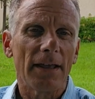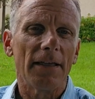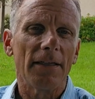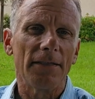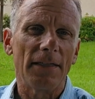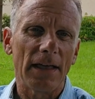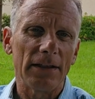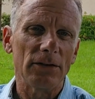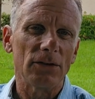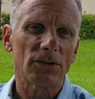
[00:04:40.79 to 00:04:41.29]

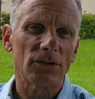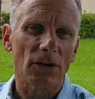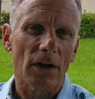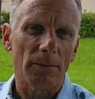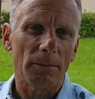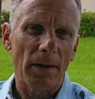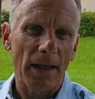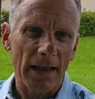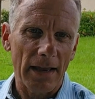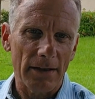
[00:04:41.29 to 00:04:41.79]
and then you
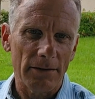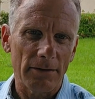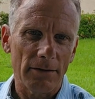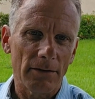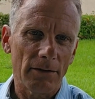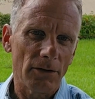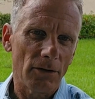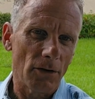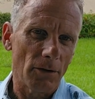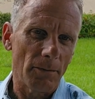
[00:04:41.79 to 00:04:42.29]
start paying
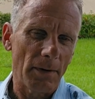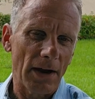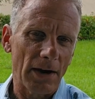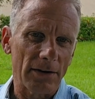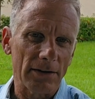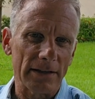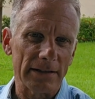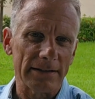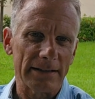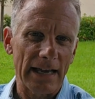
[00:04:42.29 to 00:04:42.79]
your
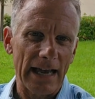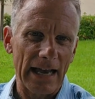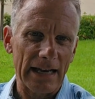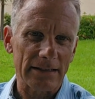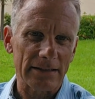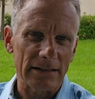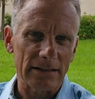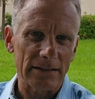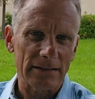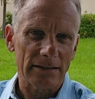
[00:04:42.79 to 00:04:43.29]
Maryland
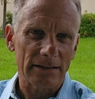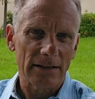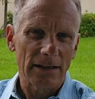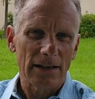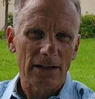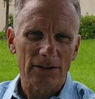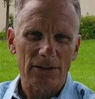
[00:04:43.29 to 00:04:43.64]
taxes.